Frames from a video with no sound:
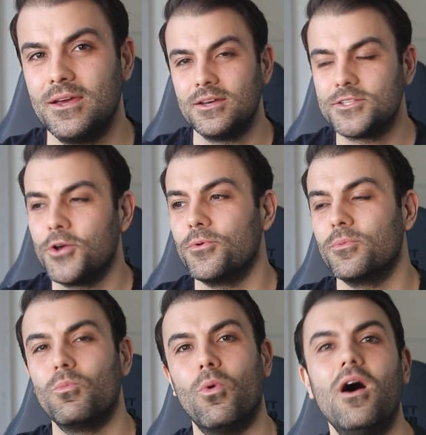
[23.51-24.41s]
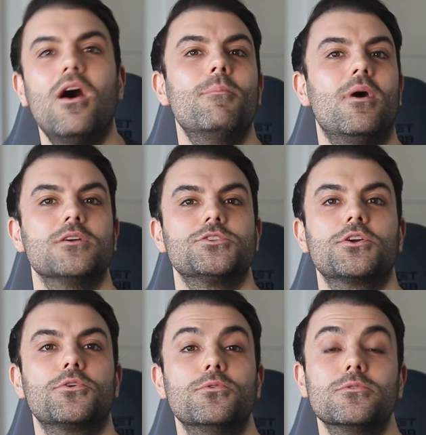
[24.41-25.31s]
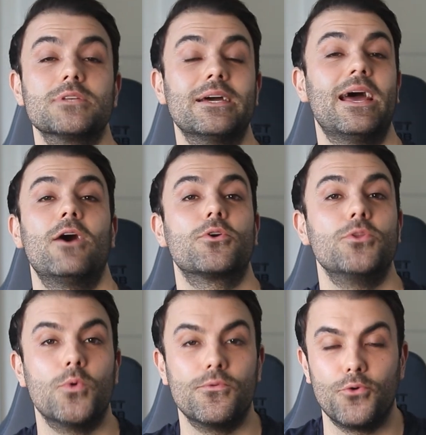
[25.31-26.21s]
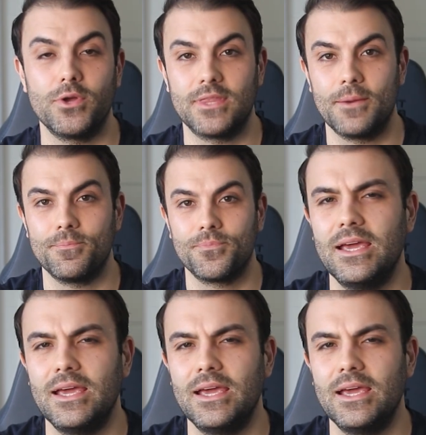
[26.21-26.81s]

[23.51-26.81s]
So, what are margin calls and how can you avoid them?